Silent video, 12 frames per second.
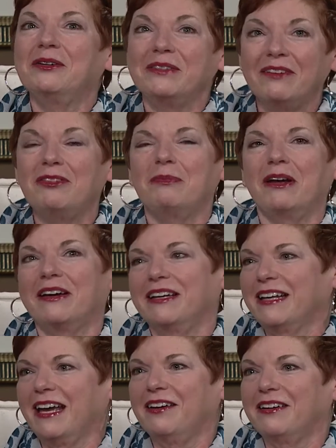who live in
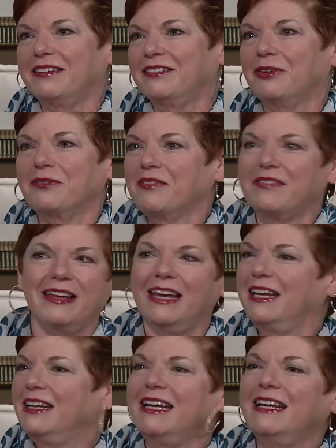Marion County don't see
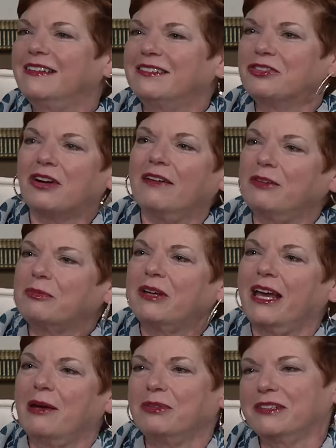any need to drive up
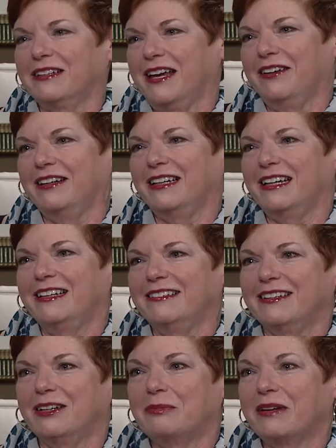to Hamilton County to
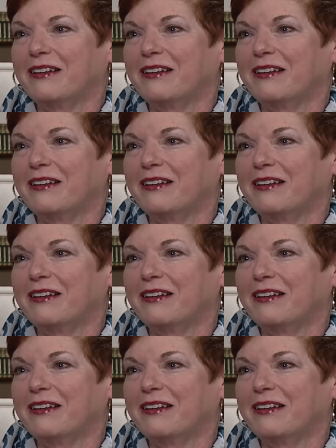eat uh,